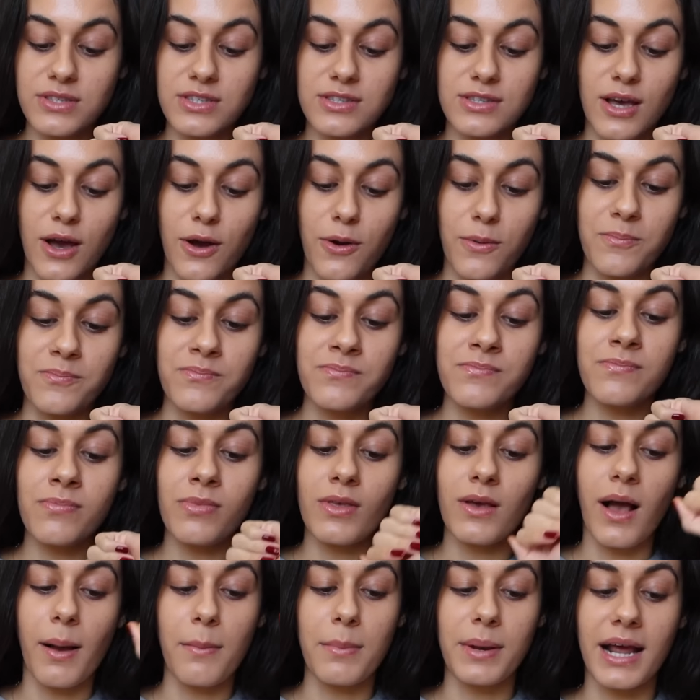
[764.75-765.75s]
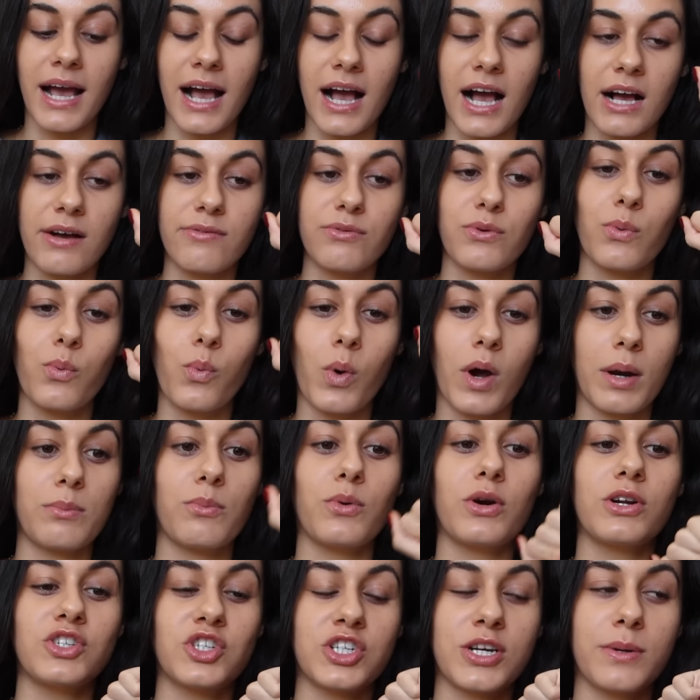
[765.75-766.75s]
So I'm gonna have one
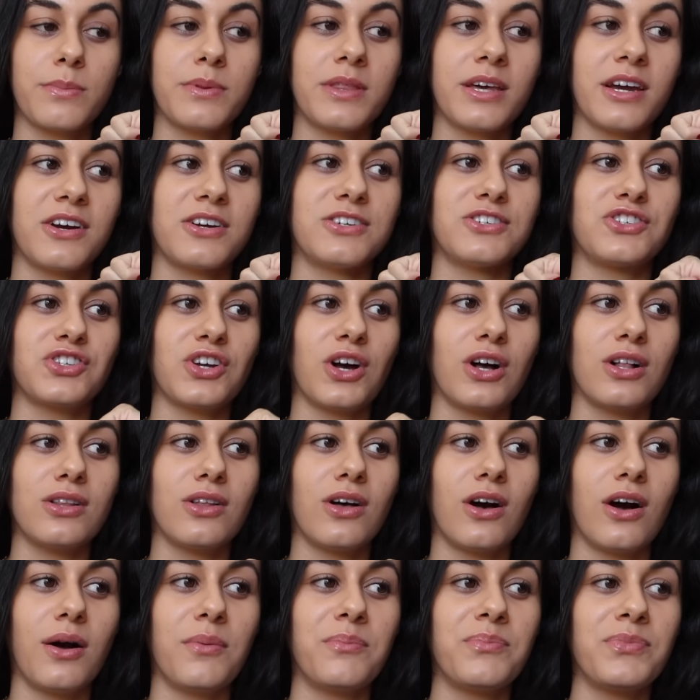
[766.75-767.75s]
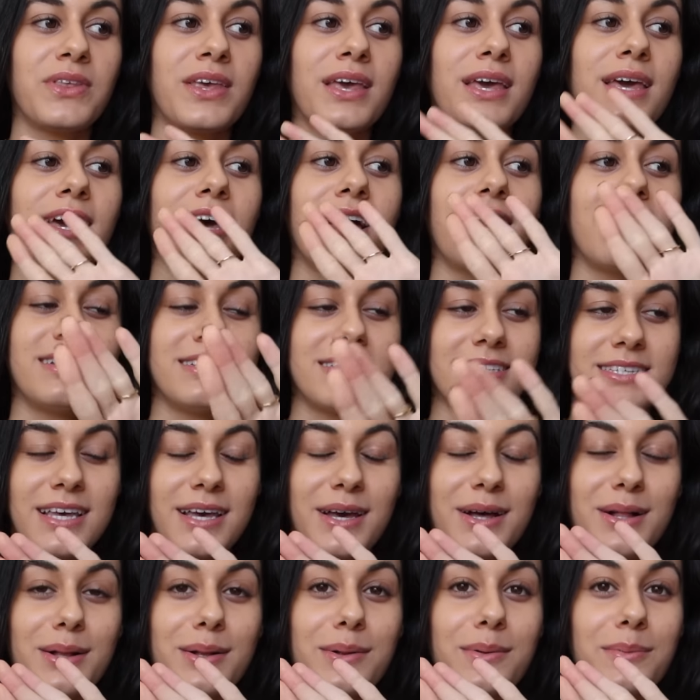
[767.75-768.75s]
more trip there, inshallah,
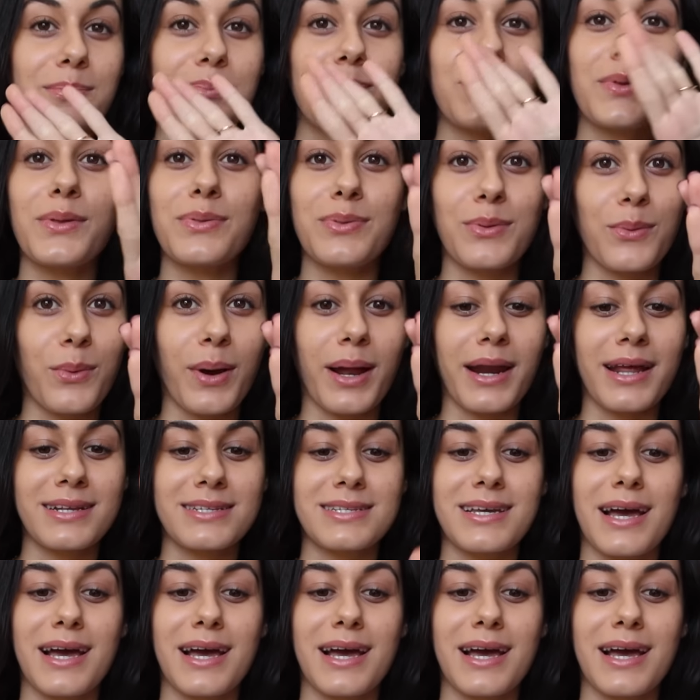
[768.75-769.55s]
until the wedding